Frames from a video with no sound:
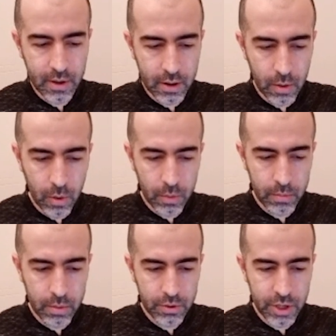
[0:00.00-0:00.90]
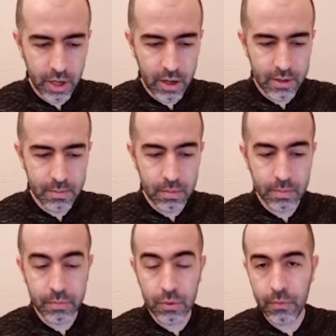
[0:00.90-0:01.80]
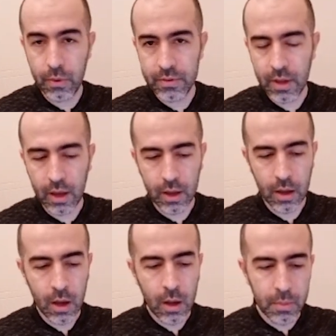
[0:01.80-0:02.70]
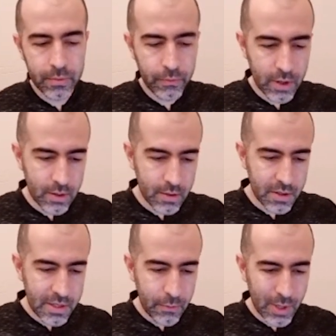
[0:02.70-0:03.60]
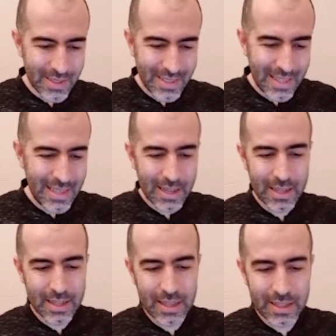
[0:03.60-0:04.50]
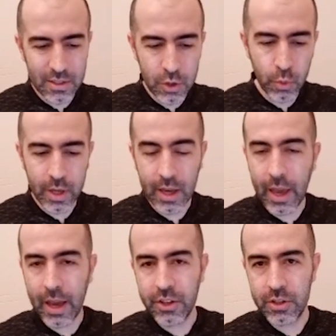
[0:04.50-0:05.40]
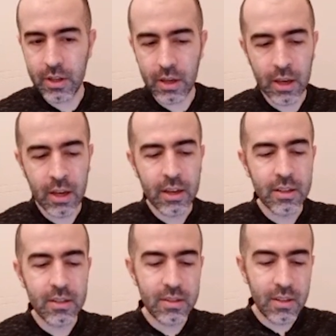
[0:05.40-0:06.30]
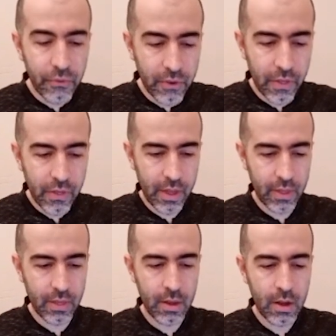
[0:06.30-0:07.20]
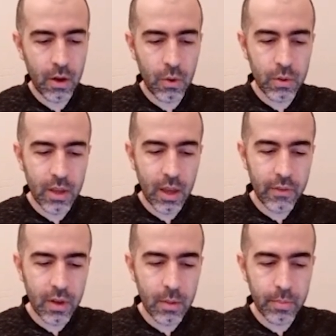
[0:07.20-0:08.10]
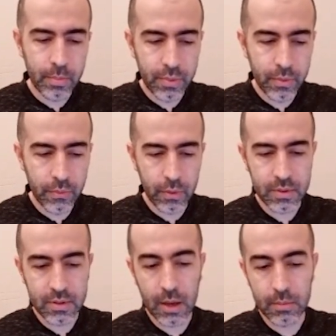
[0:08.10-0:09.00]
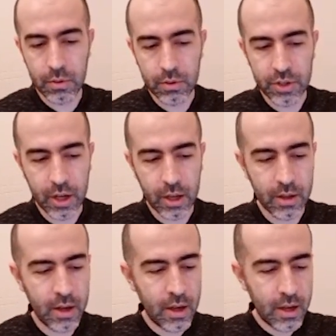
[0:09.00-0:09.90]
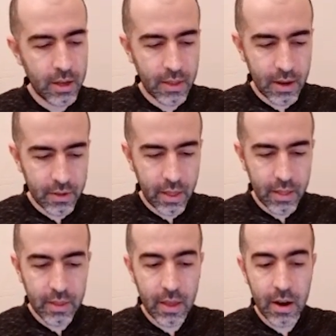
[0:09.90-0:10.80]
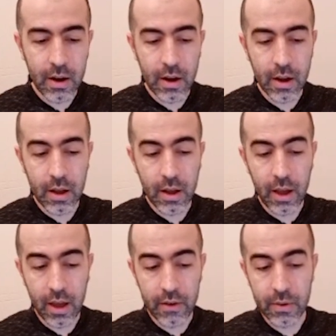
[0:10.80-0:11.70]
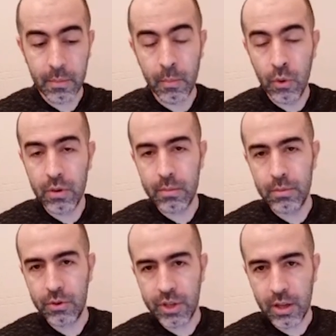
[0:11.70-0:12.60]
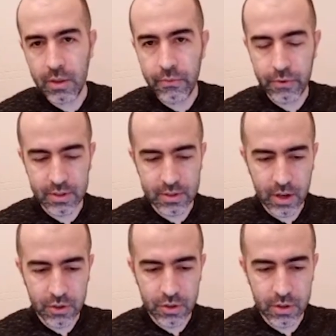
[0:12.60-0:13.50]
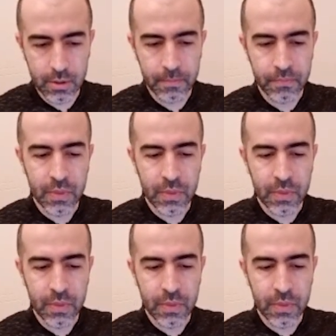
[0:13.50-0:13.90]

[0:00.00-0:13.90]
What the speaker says: their own blockchain and it's proof of stake. But what TIA is doing actually is different than only having a proof of stake blockchain. They are telling they have a modular blockchain infrastructure,